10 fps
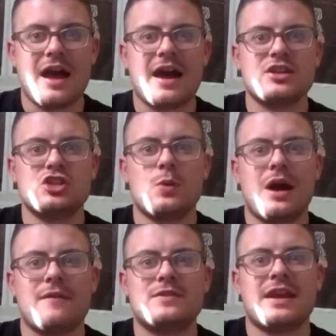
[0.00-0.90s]
And you
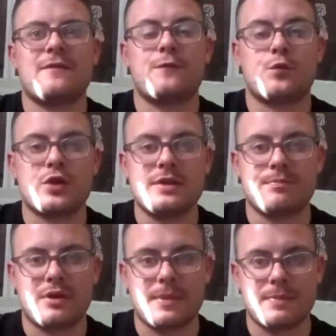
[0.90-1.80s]
have to get 3
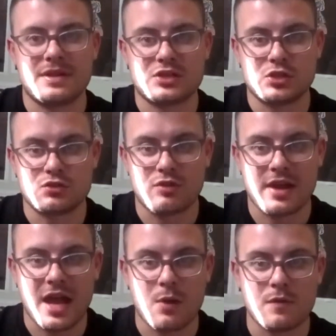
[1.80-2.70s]
Premier League predictions
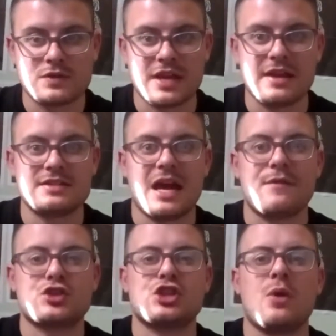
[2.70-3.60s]
right out of 10 to
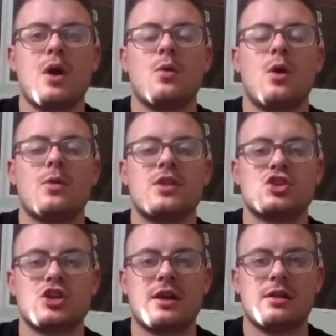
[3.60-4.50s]
have a shout out on the
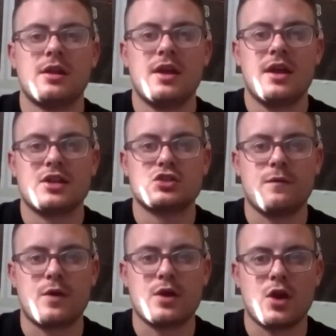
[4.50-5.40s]
channel. It's
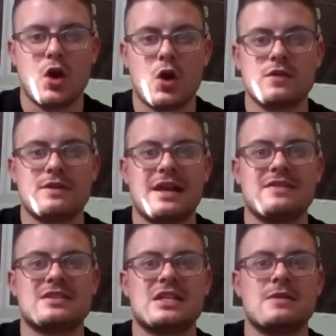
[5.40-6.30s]
not very hard. If you
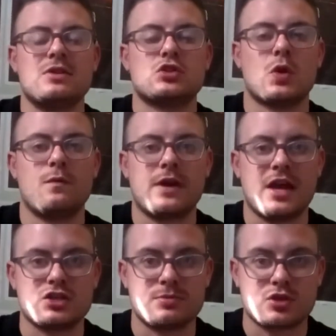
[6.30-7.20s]
like the series, don't
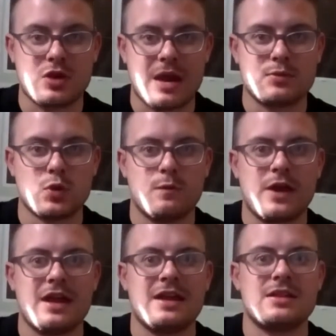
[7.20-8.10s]
forget to subscribe. Don't
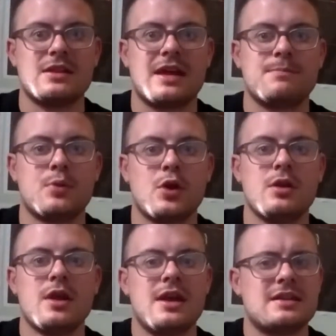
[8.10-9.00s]
forget to hit the like
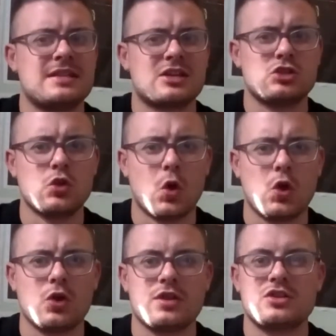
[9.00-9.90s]
button. It takes no
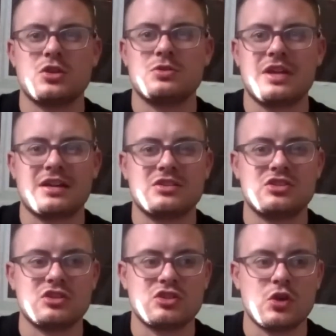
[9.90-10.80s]
longer than 2 seconds
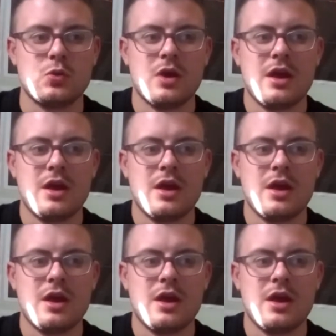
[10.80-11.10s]
to do.